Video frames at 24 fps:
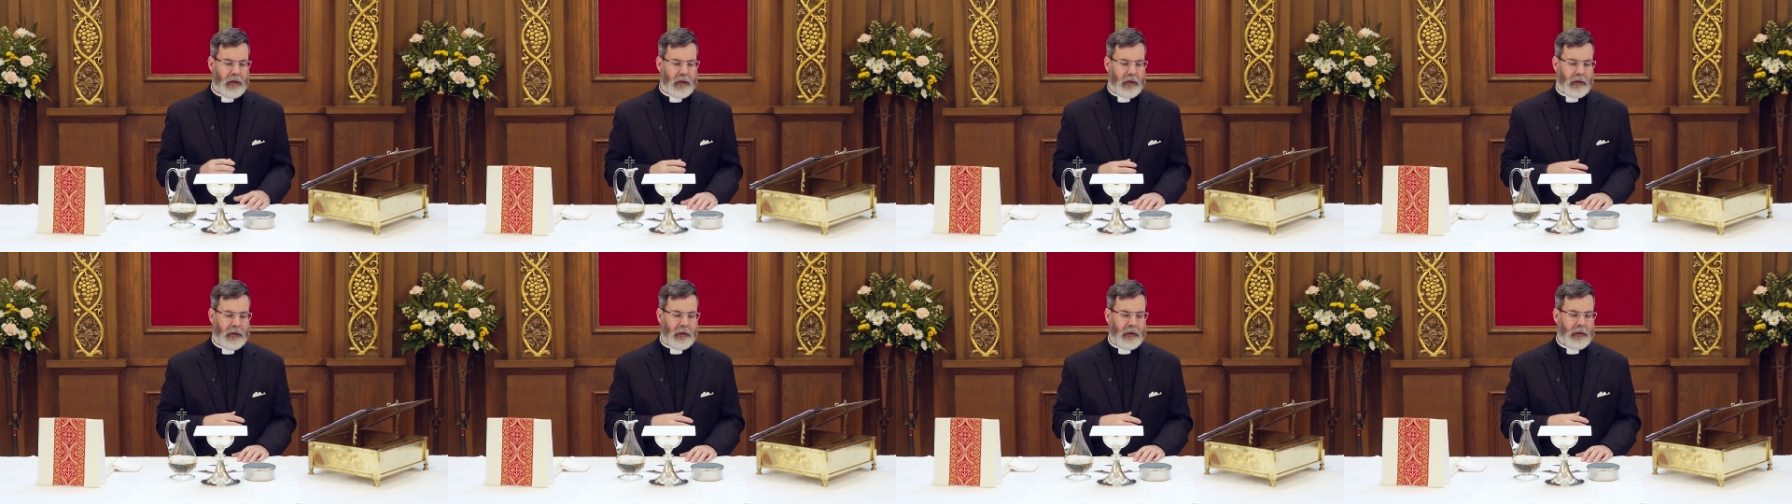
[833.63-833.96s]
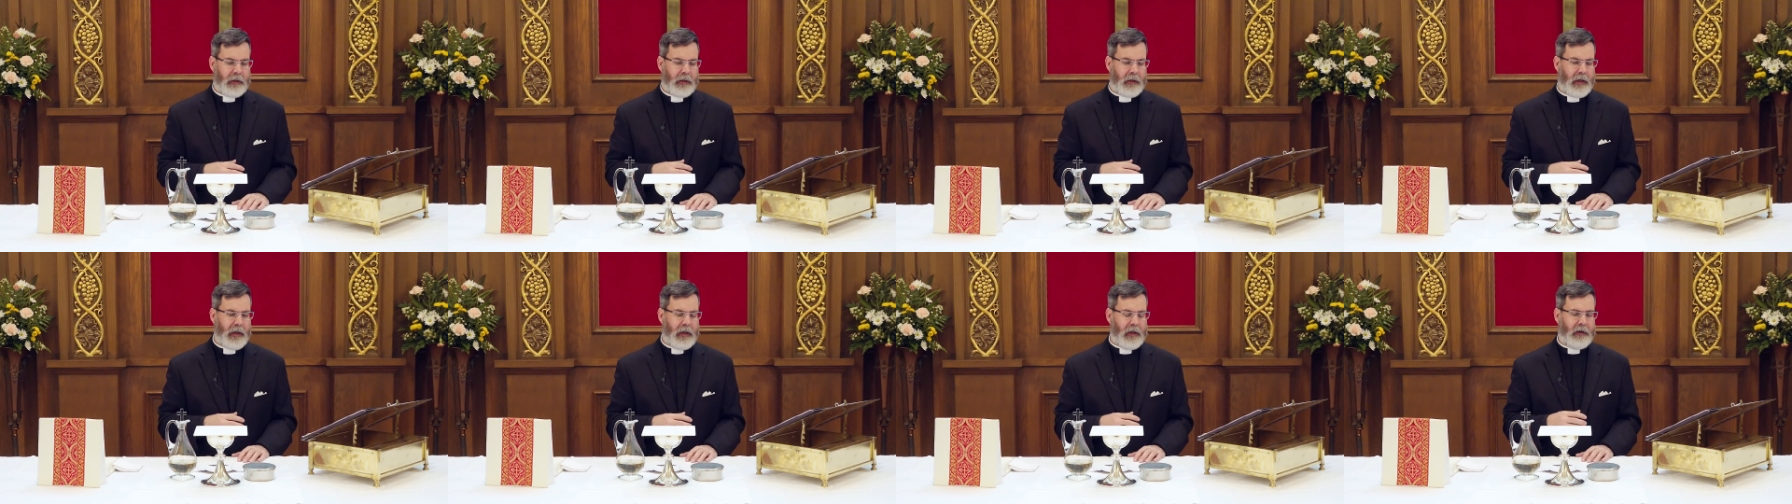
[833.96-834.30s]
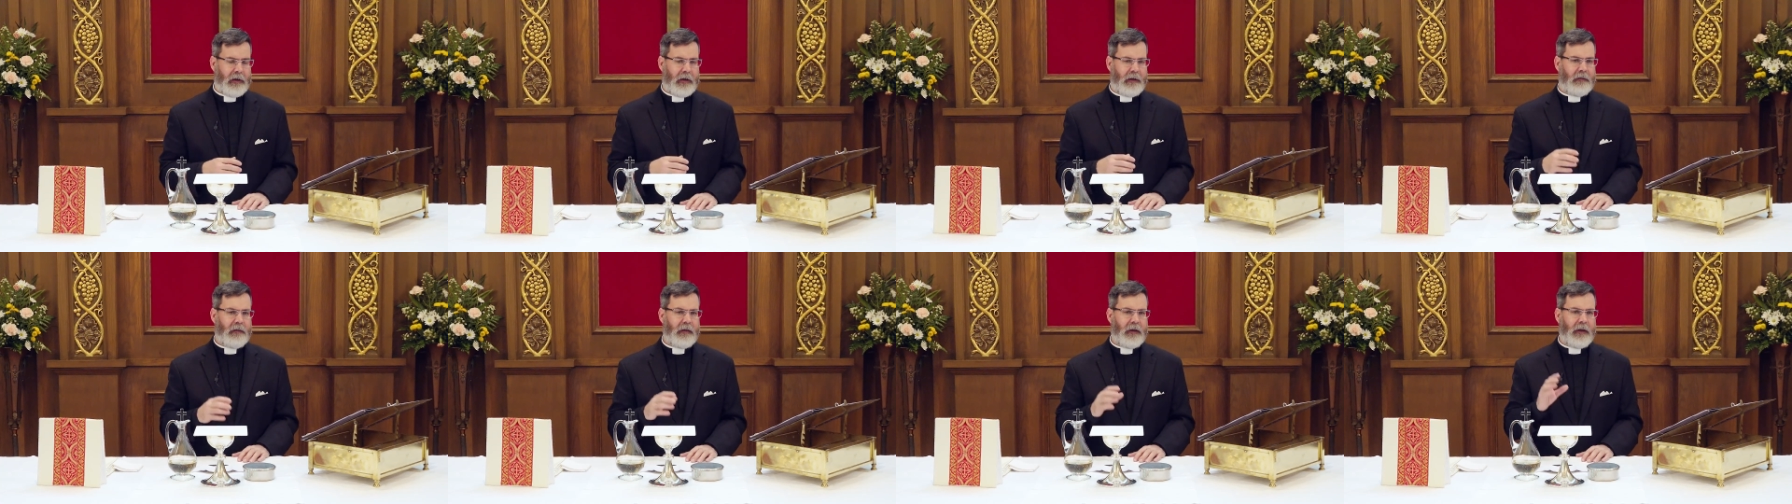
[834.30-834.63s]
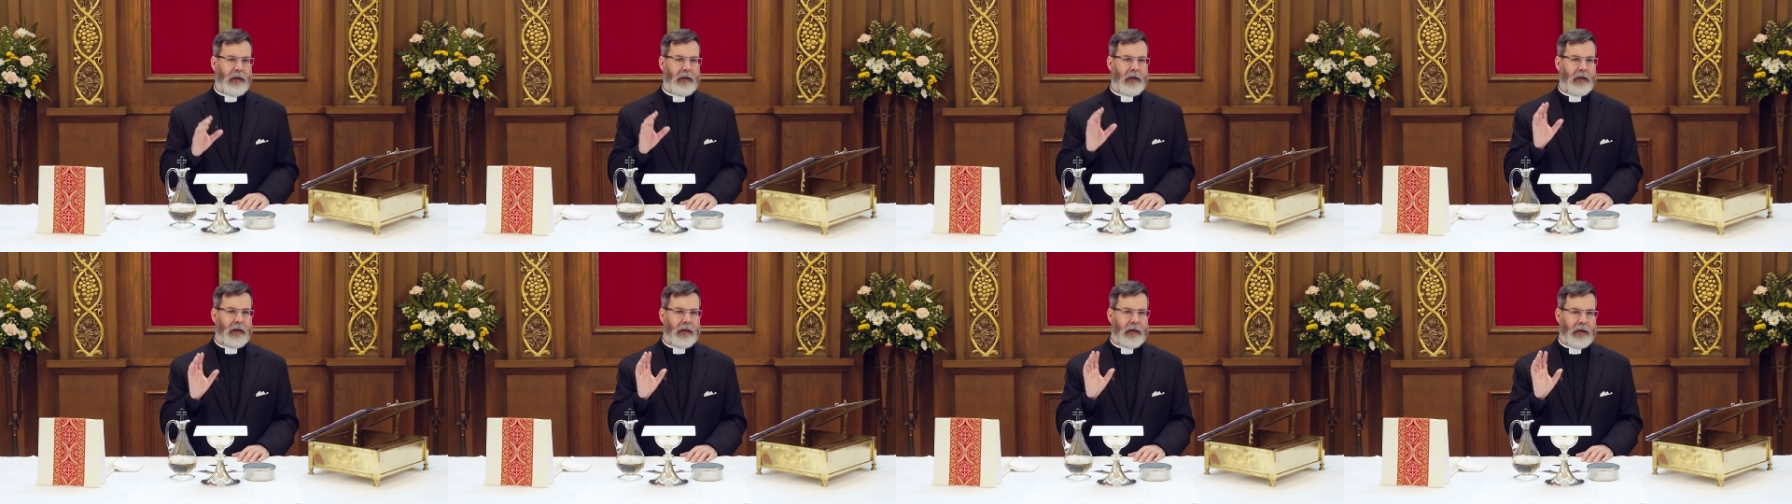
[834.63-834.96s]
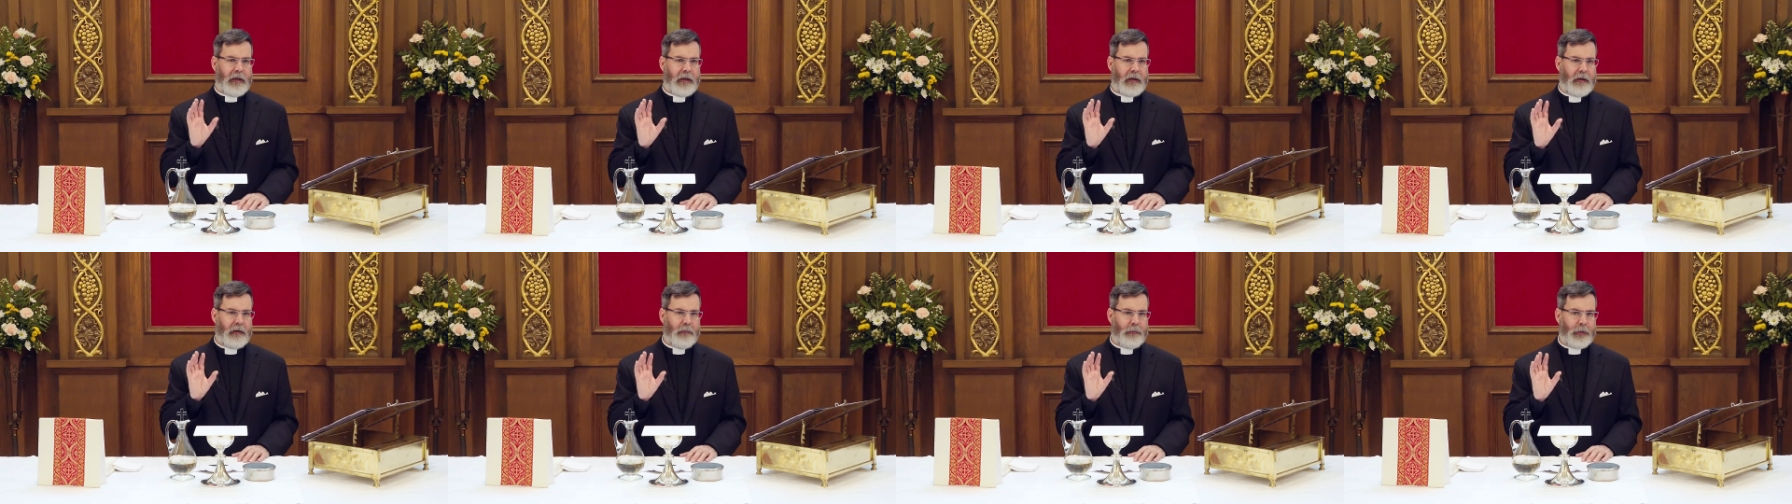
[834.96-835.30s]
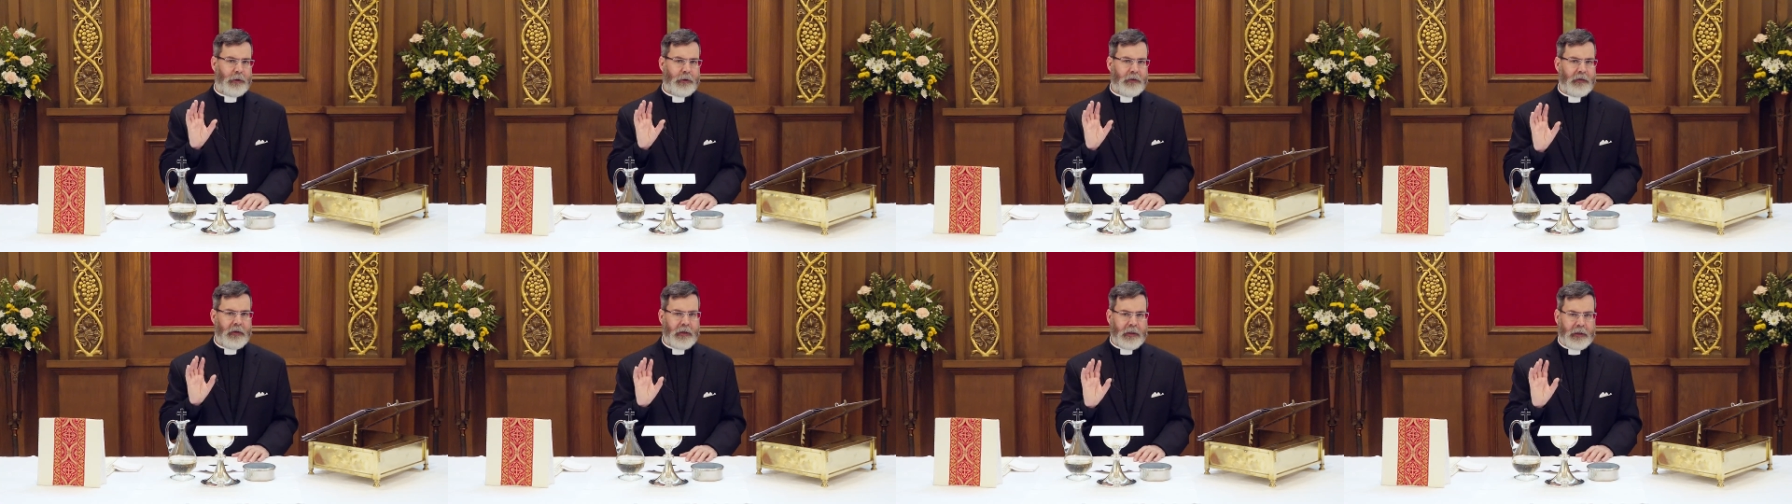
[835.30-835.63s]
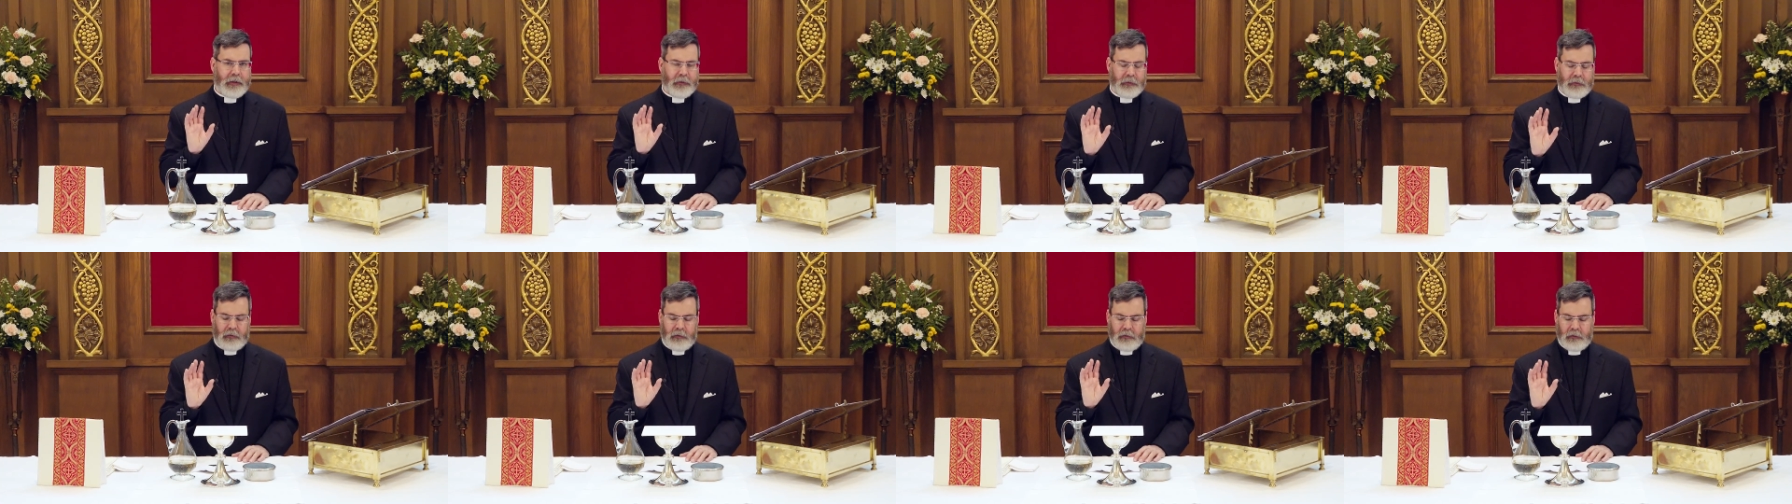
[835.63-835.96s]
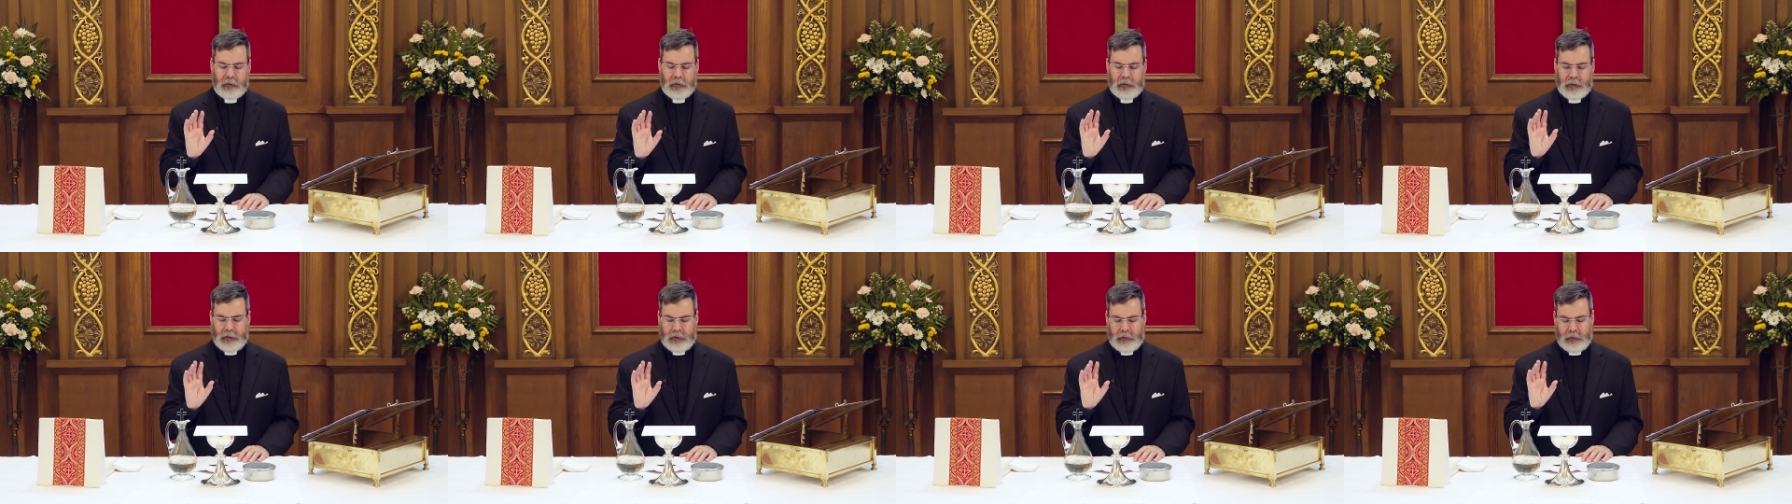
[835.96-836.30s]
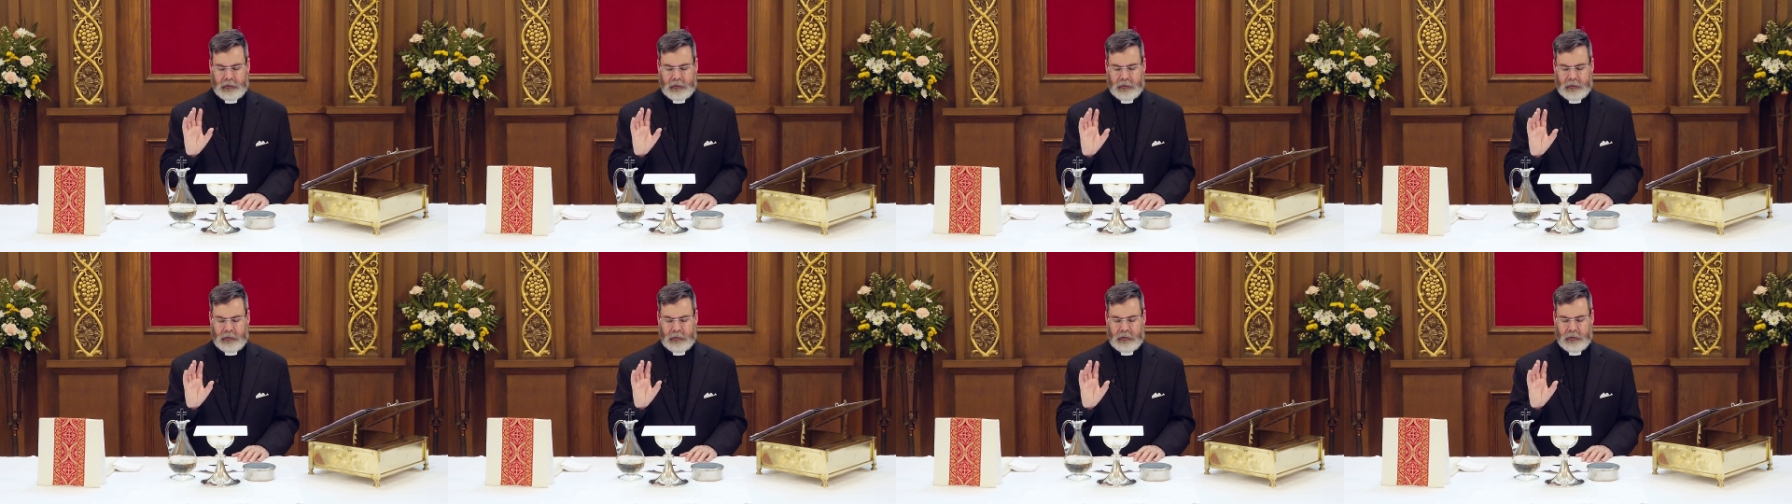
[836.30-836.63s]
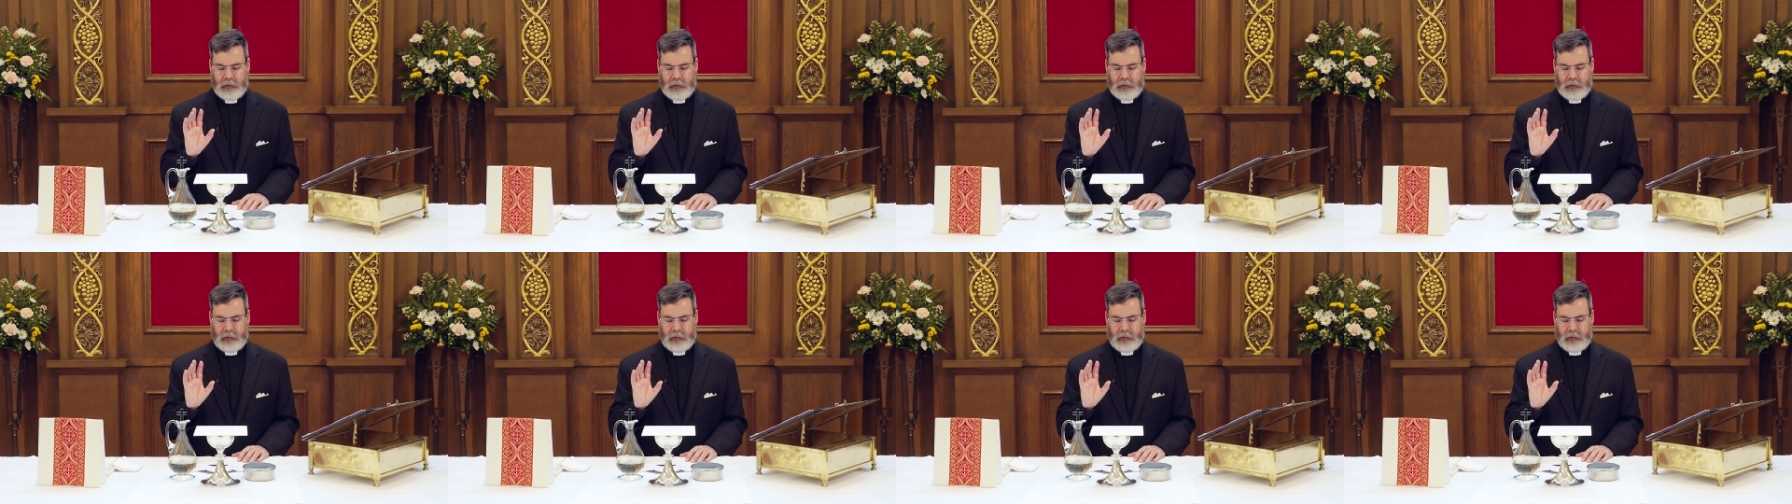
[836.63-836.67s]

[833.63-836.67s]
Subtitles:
And I think particularly